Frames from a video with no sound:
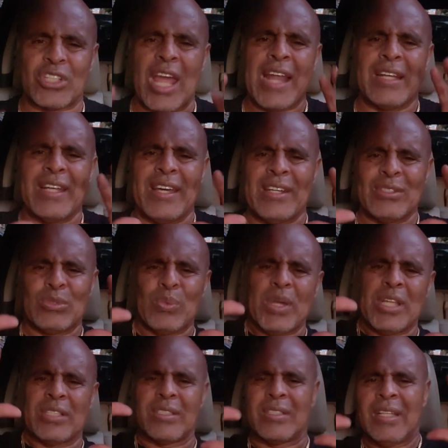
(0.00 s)
chain letters
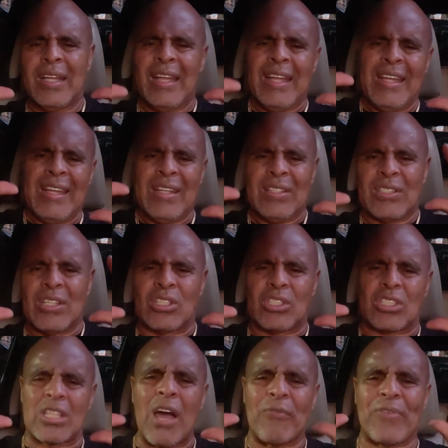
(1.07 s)
with these
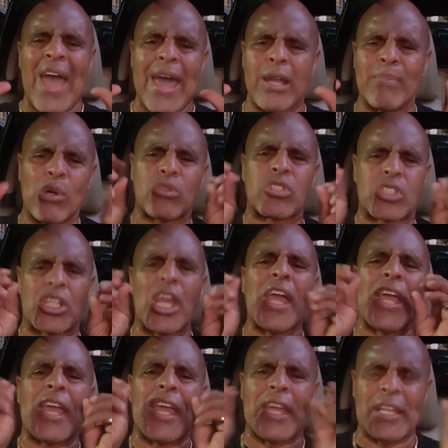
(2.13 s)
stuffed animals
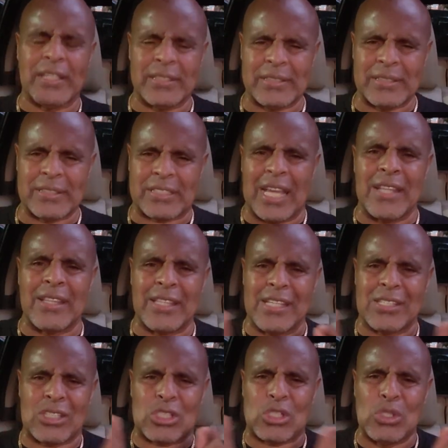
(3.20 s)
singing. Send
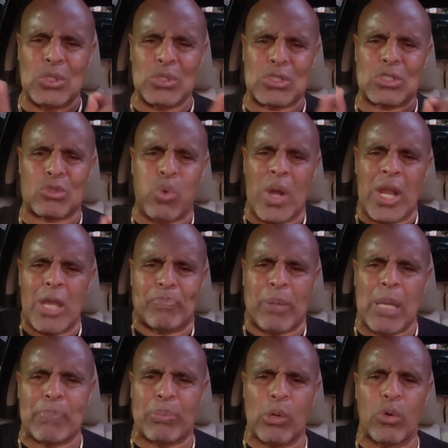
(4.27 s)
this to 20
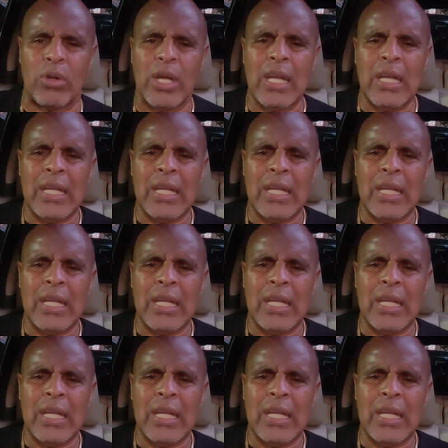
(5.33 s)
people.